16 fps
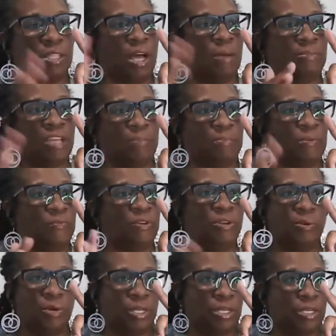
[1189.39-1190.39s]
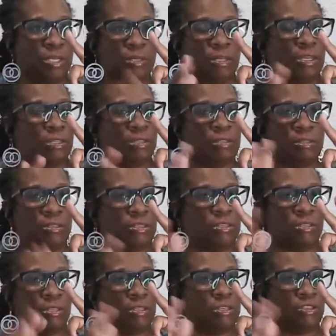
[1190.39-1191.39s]
Thumbs up if you're doing it.
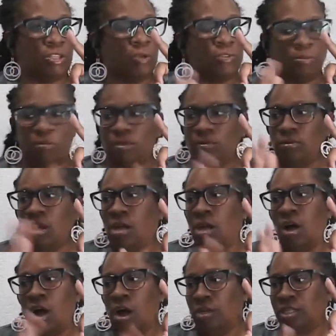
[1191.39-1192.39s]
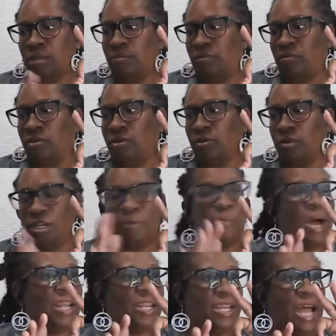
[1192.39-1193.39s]
Just throw some hearts up if you're doing it. You're
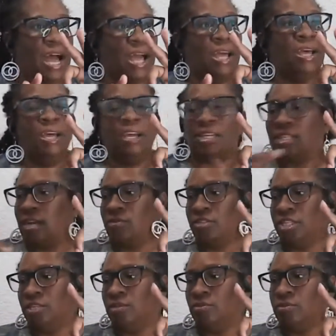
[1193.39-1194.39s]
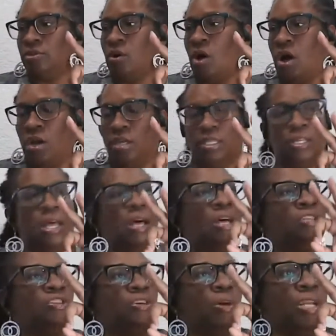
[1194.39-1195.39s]
probably not, because I don't see no hearts.
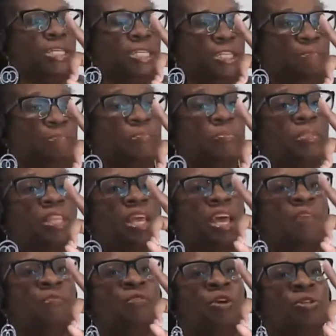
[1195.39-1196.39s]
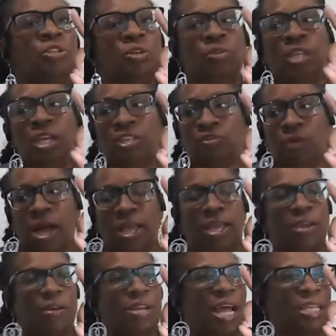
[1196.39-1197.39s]
So listen, if you do this
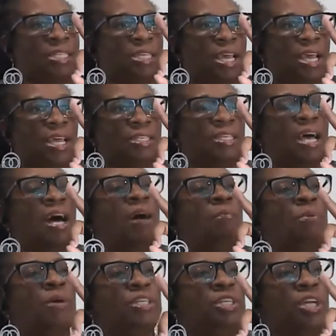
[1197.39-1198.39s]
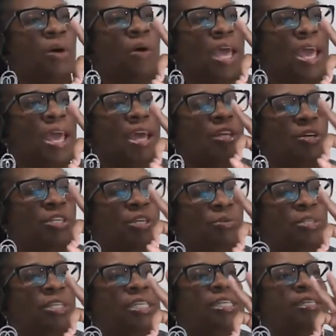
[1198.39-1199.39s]
right here, and I says, put your hand on
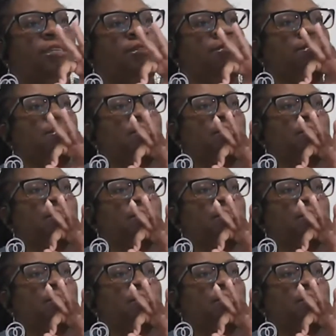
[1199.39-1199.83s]
your cheek.